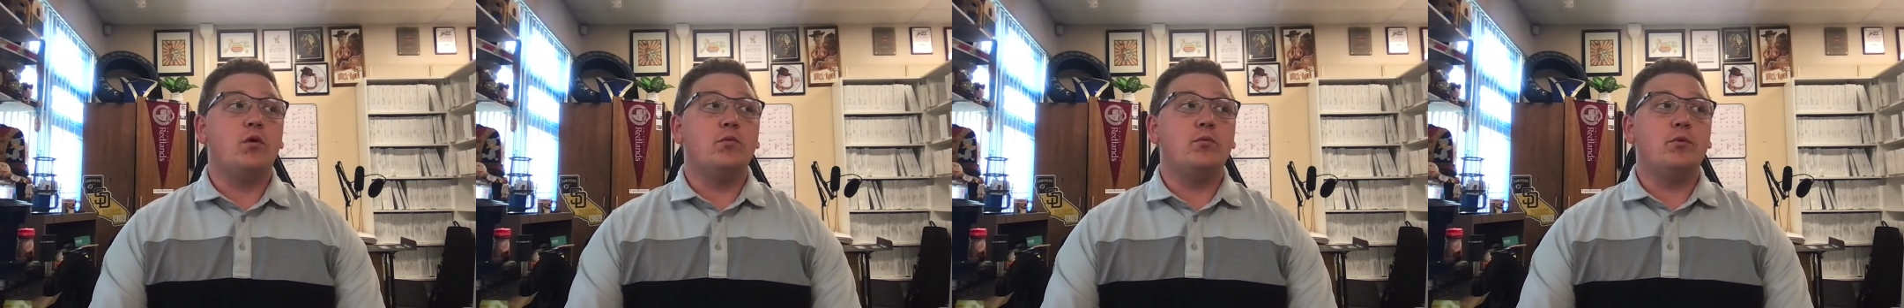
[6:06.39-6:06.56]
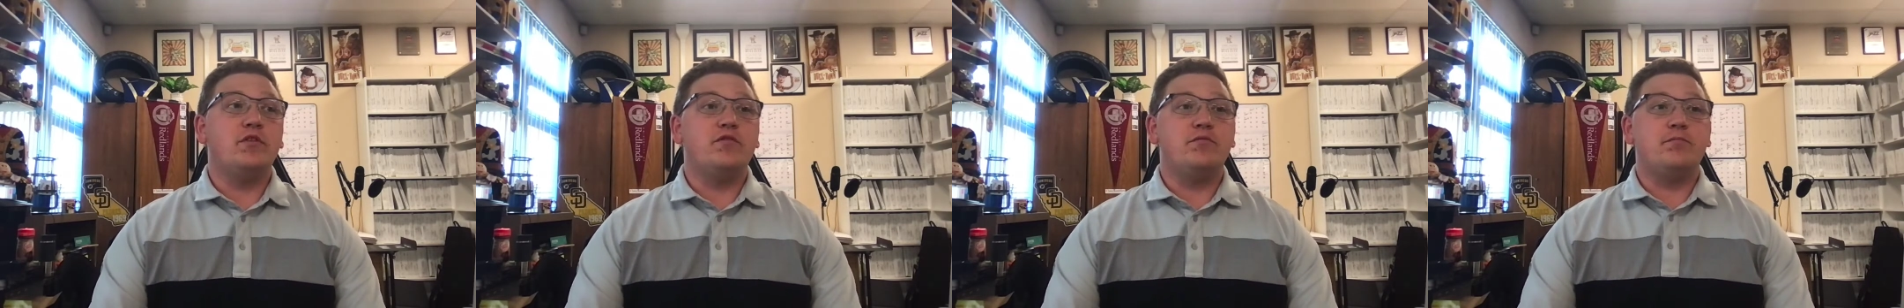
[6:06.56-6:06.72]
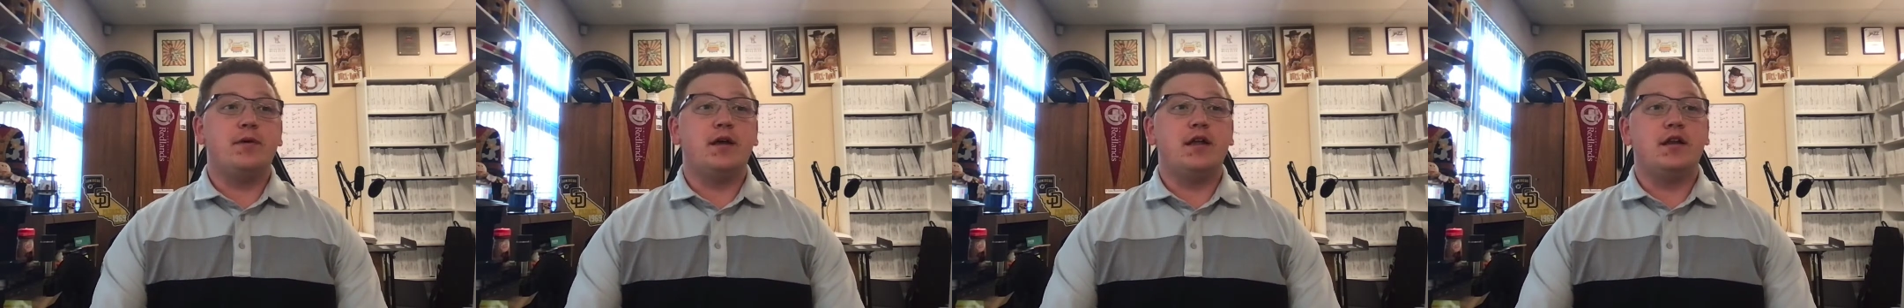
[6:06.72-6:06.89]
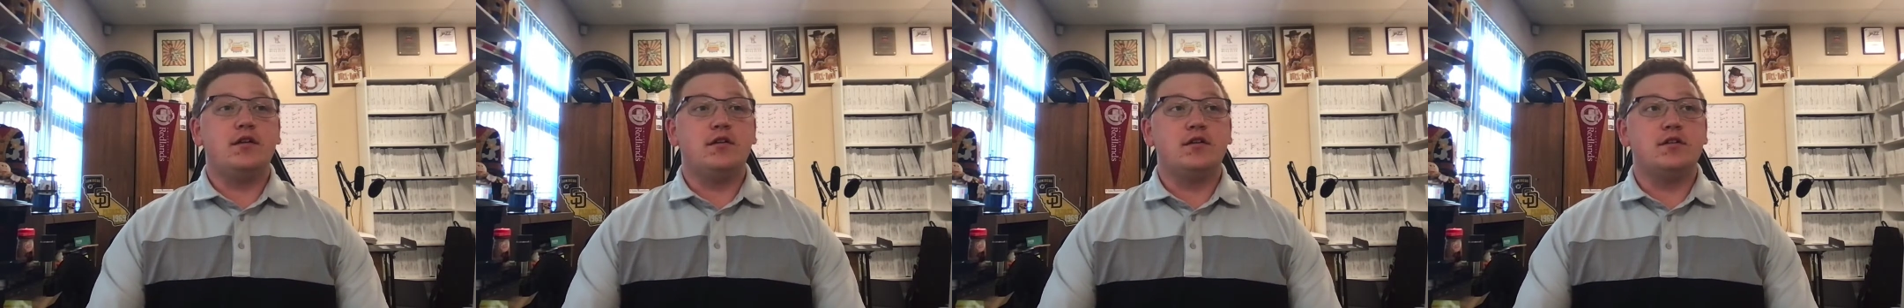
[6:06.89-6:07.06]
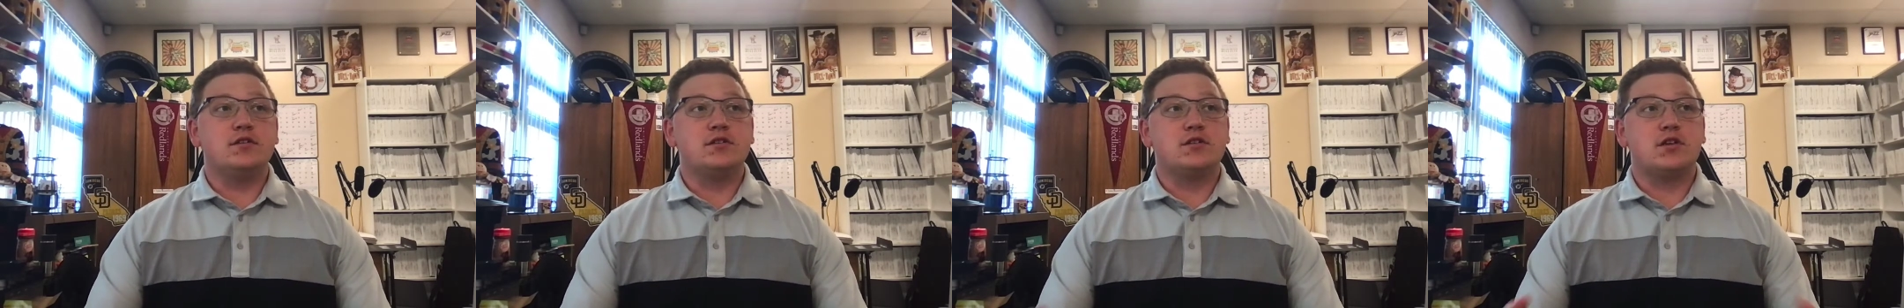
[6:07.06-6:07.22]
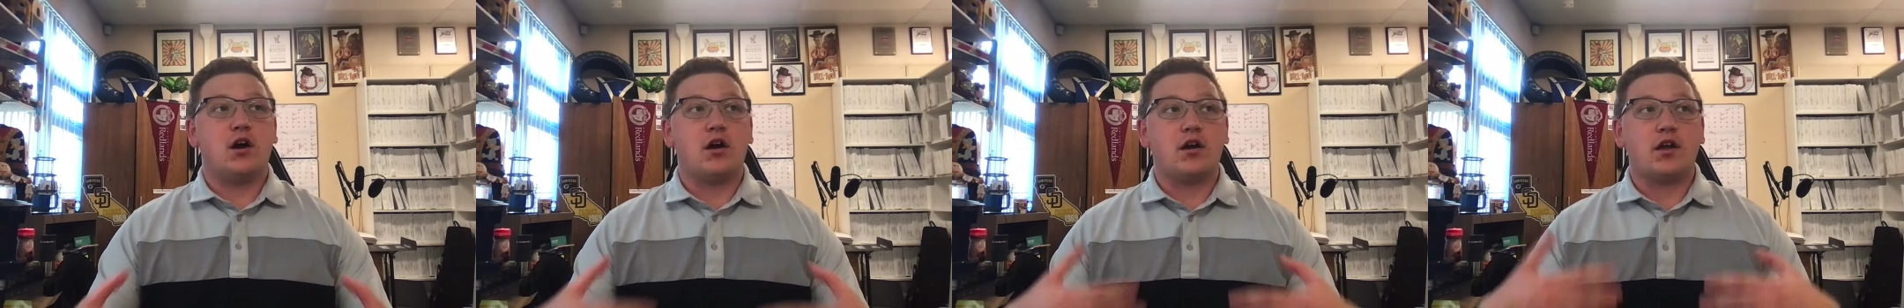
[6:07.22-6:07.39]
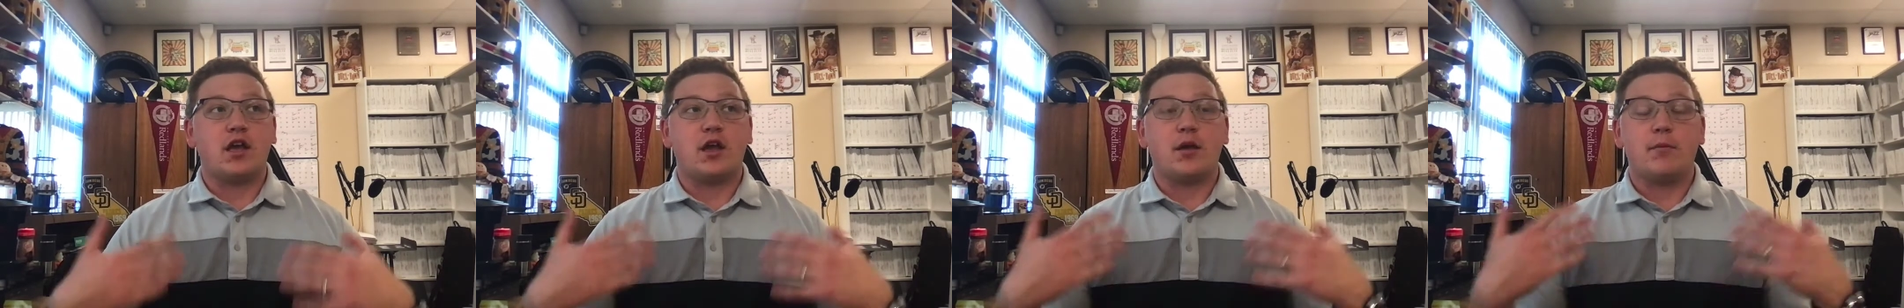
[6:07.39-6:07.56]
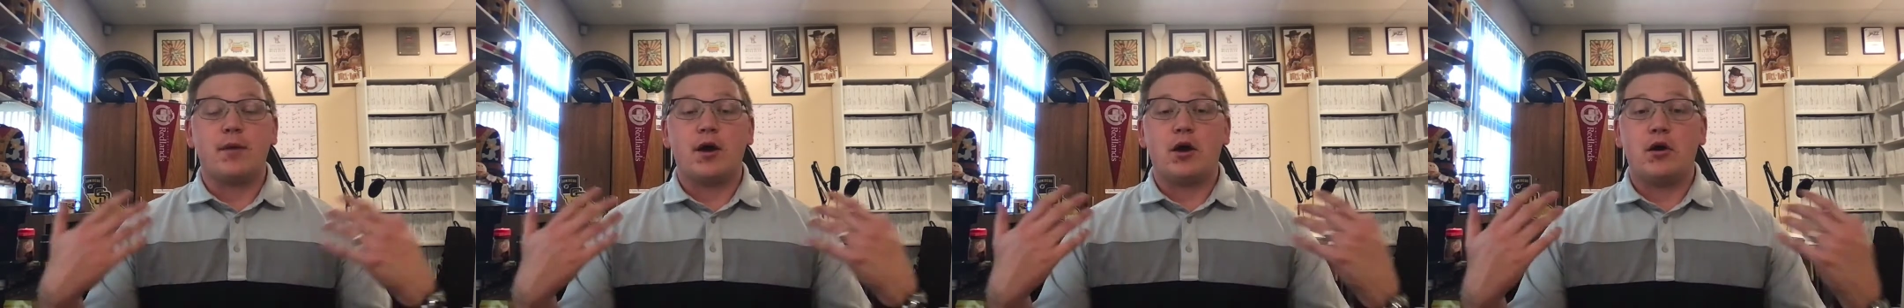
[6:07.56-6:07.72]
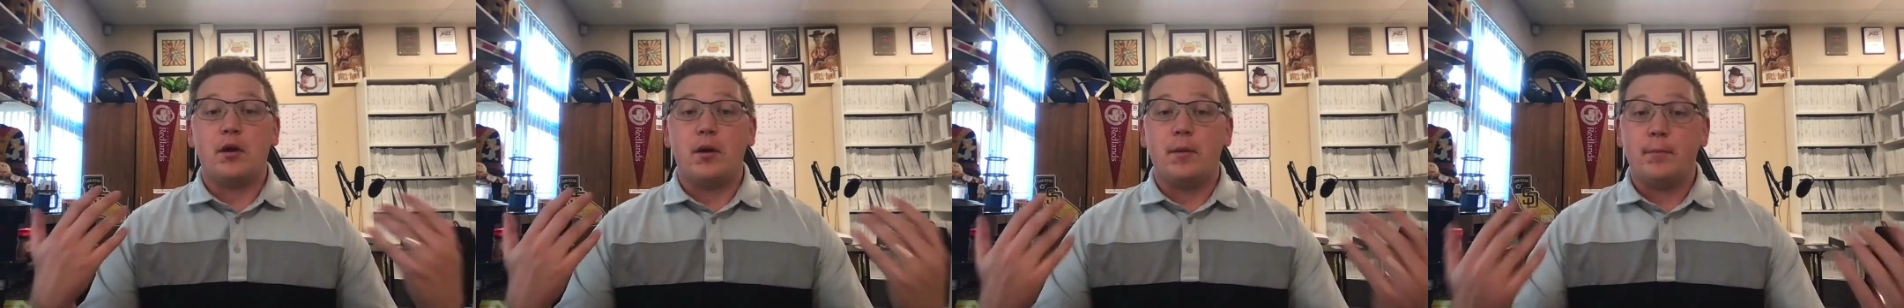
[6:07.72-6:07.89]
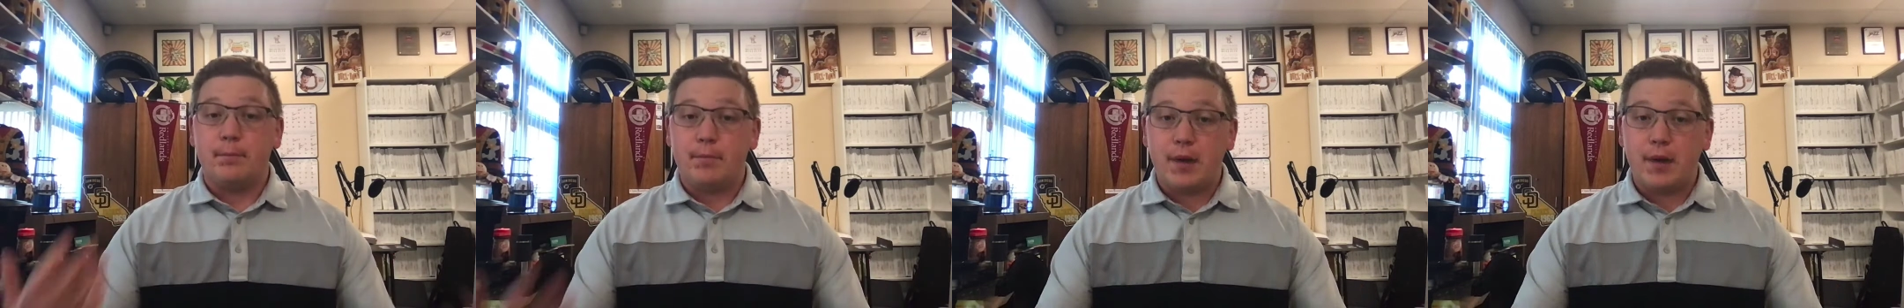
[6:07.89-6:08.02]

we've been talking about,